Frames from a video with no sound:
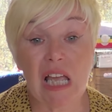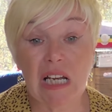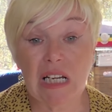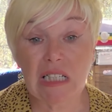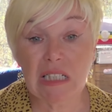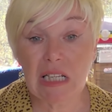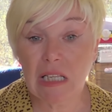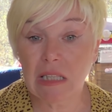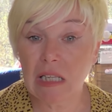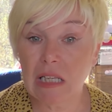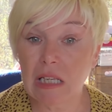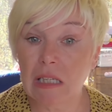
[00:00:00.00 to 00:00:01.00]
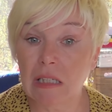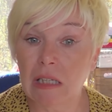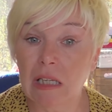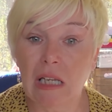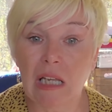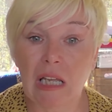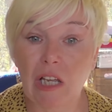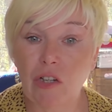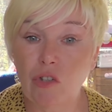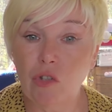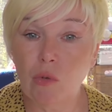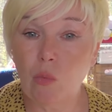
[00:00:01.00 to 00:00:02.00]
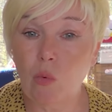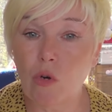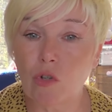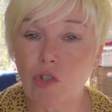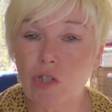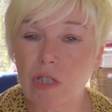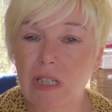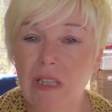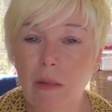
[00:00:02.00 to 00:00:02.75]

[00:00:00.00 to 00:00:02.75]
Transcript: and I sat there and just watched